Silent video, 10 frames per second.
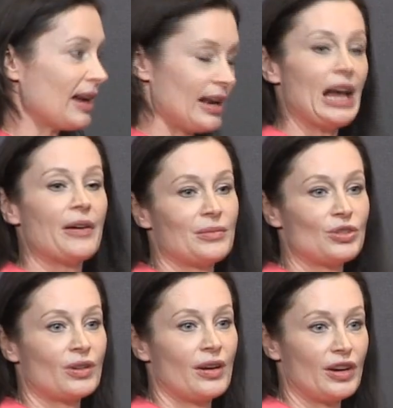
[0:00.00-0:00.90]
allowing them to
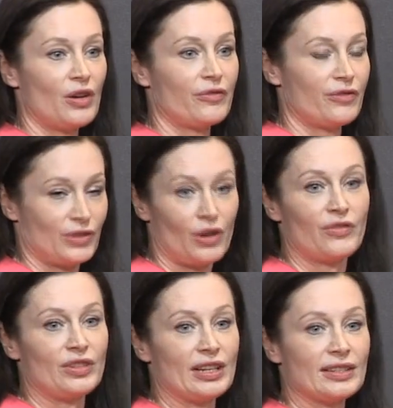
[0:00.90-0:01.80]
grow in
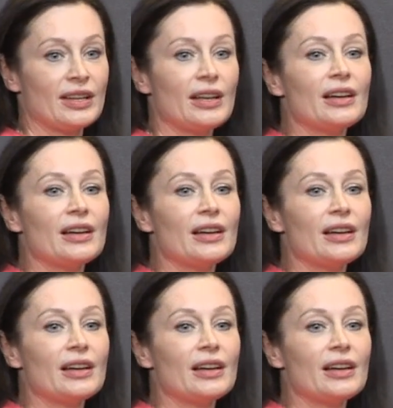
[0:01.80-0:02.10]
confidence.